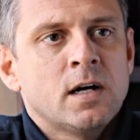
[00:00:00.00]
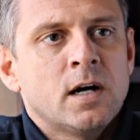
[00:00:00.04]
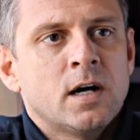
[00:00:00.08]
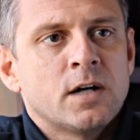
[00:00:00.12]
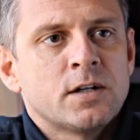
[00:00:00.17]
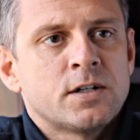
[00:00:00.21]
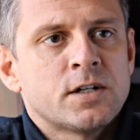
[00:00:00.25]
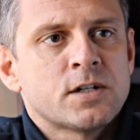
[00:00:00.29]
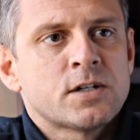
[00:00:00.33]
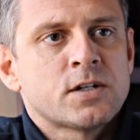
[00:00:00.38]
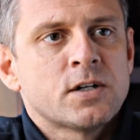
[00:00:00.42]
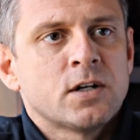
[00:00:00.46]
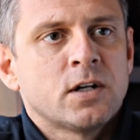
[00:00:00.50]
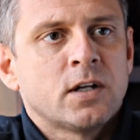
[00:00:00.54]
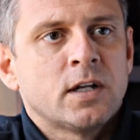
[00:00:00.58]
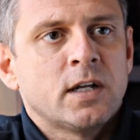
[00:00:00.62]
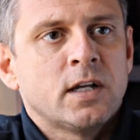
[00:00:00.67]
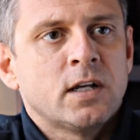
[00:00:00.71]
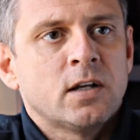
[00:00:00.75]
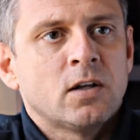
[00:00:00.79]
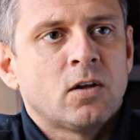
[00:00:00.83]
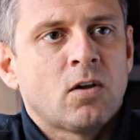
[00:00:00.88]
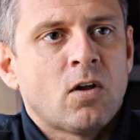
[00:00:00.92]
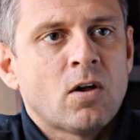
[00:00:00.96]

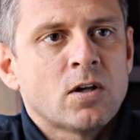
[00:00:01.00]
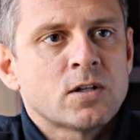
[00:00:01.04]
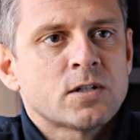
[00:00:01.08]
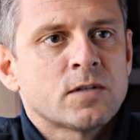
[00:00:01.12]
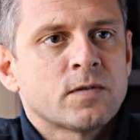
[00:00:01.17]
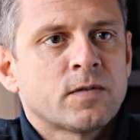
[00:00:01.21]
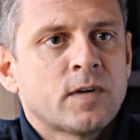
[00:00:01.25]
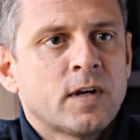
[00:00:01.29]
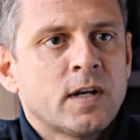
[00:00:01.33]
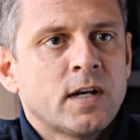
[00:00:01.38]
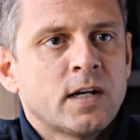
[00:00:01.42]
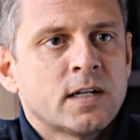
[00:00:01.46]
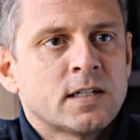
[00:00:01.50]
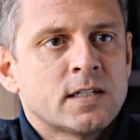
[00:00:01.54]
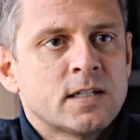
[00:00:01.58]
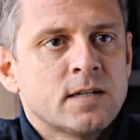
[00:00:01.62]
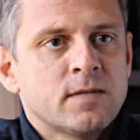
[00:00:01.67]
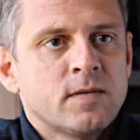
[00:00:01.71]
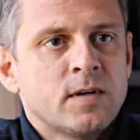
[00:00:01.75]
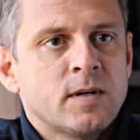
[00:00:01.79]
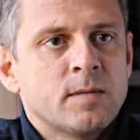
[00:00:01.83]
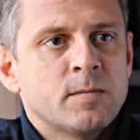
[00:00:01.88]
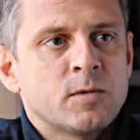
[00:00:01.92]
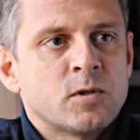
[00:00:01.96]
Additionally, loss of
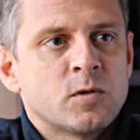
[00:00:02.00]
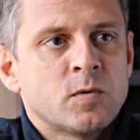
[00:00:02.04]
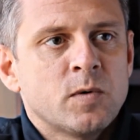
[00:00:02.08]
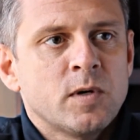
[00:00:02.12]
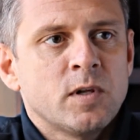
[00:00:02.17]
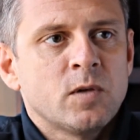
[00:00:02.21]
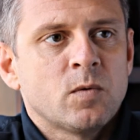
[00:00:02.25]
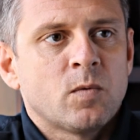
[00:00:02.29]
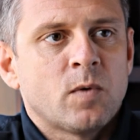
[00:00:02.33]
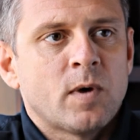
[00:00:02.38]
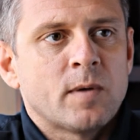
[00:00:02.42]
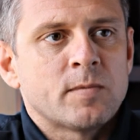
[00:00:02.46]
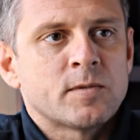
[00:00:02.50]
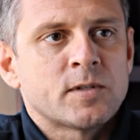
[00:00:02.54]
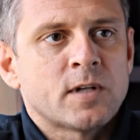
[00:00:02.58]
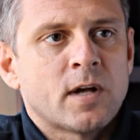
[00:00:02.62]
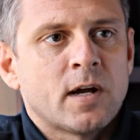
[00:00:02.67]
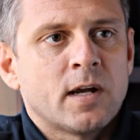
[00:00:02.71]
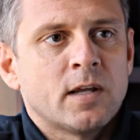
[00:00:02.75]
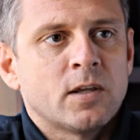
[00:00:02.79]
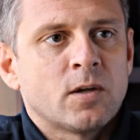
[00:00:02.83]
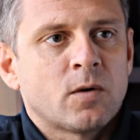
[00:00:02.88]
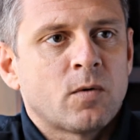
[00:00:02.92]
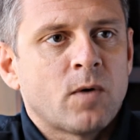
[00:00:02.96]
connectivity between the
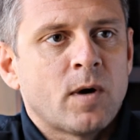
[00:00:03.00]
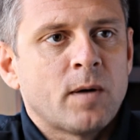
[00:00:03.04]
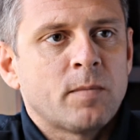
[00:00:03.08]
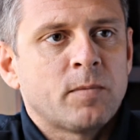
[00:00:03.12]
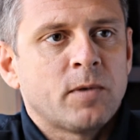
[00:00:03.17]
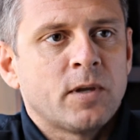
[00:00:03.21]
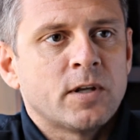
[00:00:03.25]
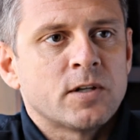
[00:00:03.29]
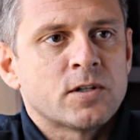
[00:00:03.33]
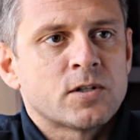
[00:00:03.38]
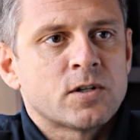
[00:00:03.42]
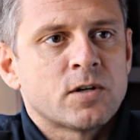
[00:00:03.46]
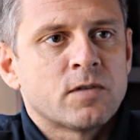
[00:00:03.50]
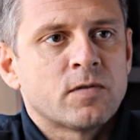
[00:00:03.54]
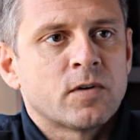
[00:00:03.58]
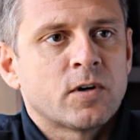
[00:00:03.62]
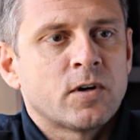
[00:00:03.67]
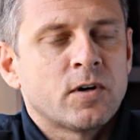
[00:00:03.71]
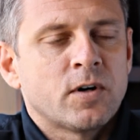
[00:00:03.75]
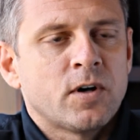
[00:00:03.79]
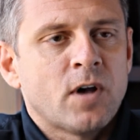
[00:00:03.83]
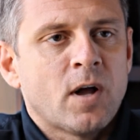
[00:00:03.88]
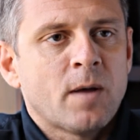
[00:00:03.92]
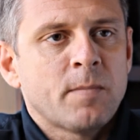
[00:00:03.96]
website and the Great Plains server
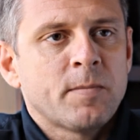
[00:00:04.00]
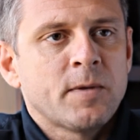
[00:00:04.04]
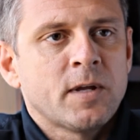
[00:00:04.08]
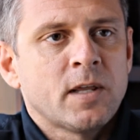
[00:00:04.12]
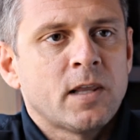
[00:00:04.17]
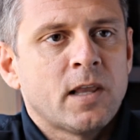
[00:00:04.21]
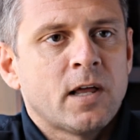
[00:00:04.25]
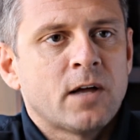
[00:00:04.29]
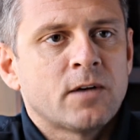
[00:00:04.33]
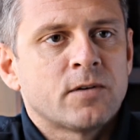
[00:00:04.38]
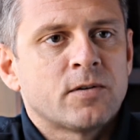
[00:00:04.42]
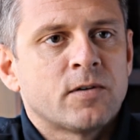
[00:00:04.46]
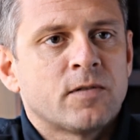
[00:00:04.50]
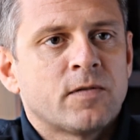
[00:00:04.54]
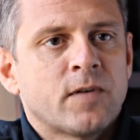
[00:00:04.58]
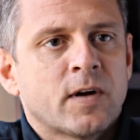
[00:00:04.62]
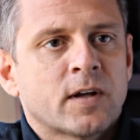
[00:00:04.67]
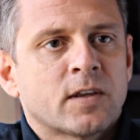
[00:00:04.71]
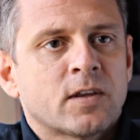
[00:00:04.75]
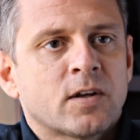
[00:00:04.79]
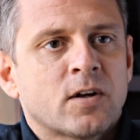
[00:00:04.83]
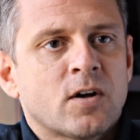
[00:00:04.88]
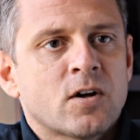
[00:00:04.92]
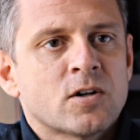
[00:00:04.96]
could not be allowed to
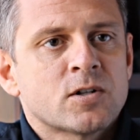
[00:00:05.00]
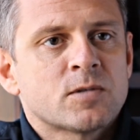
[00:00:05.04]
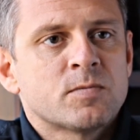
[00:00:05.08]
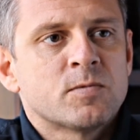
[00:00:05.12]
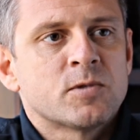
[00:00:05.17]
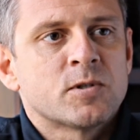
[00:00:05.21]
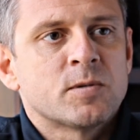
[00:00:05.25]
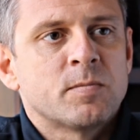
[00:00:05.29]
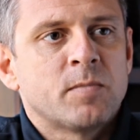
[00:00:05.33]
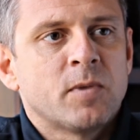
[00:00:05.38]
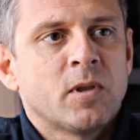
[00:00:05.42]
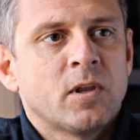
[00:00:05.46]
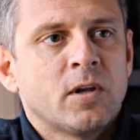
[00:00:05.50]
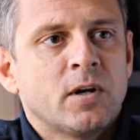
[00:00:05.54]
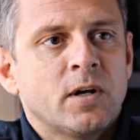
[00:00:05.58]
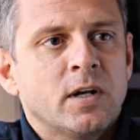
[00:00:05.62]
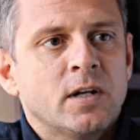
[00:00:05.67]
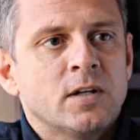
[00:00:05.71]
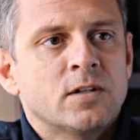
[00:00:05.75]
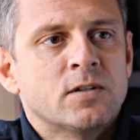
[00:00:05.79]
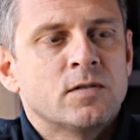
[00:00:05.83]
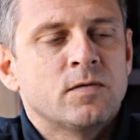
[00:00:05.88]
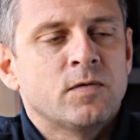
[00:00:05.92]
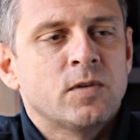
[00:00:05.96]
affect the customer's
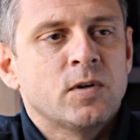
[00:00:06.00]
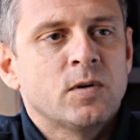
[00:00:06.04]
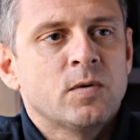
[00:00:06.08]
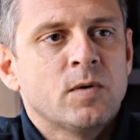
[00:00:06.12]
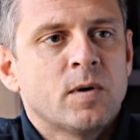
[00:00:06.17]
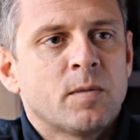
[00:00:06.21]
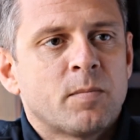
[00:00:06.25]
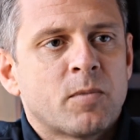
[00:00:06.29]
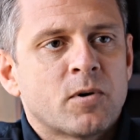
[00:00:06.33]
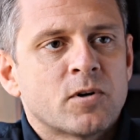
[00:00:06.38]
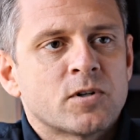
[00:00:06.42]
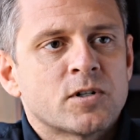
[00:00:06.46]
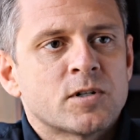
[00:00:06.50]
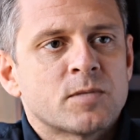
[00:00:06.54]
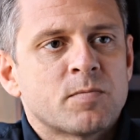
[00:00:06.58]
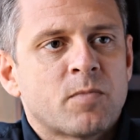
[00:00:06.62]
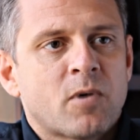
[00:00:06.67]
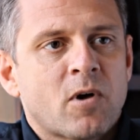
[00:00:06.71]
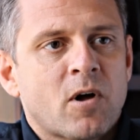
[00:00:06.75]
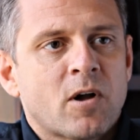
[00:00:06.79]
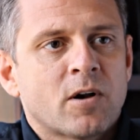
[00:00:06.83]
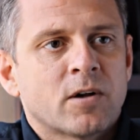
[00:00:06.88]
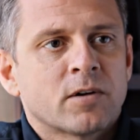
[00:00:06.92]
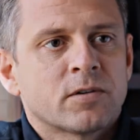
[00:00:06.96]
ability to view and purchase
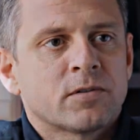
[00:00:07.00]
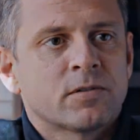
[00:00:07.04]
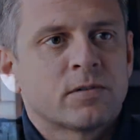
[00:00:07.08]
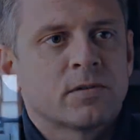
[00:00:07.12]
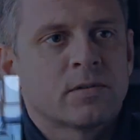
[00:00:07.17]
products.